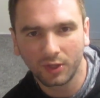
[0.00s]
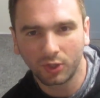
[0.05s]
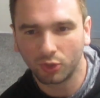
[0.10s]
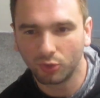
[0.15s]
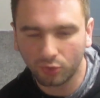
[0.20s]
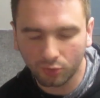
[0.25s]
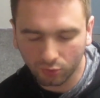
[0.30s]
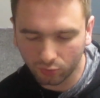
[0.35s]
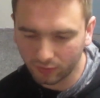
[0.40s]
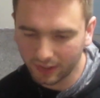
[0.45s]

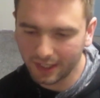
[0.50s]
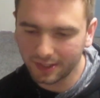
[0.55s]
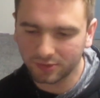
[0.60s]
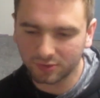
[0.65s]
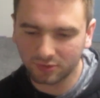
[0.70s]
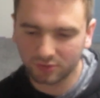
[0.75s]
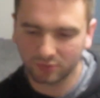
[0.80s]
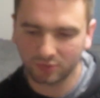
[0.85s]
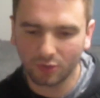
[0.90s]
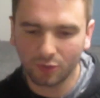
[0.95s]
you create
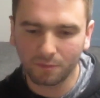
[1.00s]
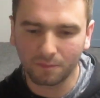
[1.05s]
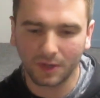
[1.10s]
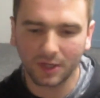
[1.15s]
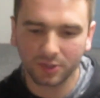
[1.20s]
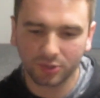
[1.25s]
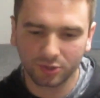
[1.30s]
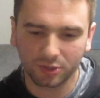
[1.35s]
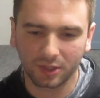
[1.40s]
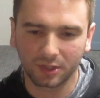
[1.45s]
so
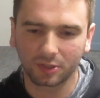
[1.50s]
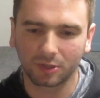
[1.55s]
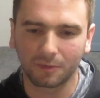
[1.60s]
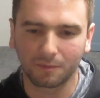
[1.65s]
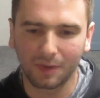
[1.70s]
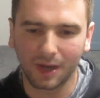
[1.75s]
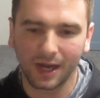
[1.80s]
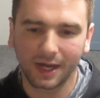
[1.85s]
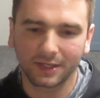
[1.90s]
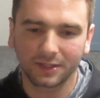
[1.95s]
much in your
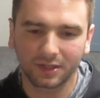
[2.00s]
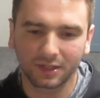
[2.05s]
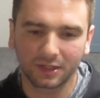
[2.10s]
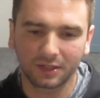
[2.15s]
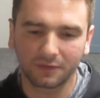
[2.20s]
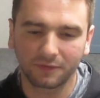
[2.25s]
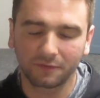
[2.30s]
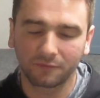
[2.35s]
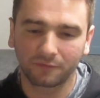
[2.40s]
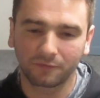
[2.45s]
mind,
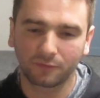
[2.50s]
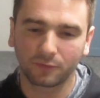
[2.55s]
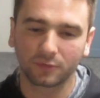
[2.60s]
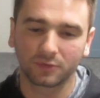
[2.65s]
and